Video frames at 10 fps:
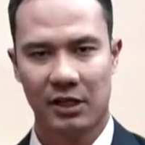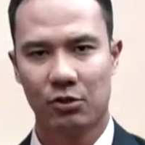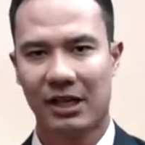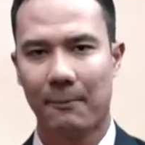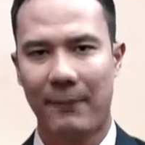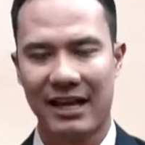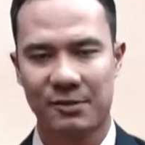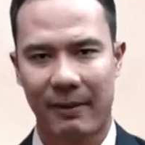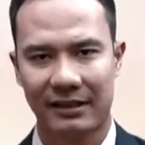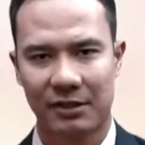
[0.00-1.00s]
You can
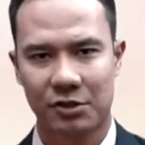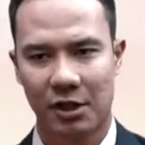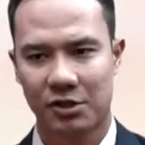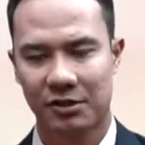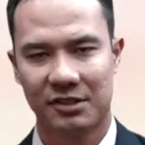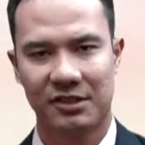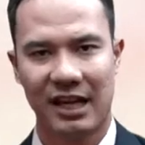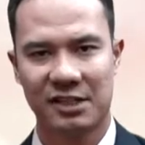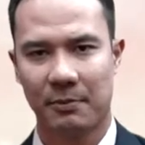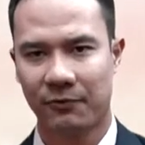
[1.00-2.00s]
pass by the church these
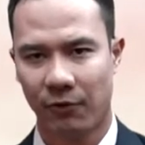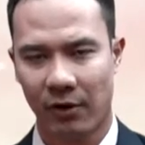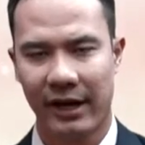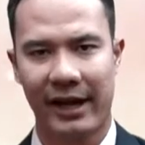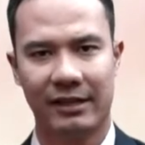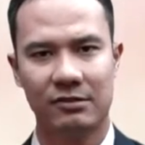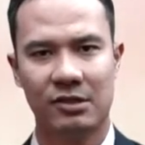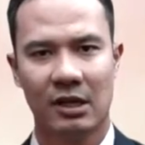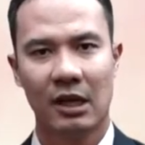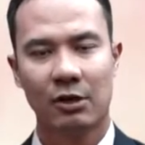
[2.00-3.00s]
days beforehand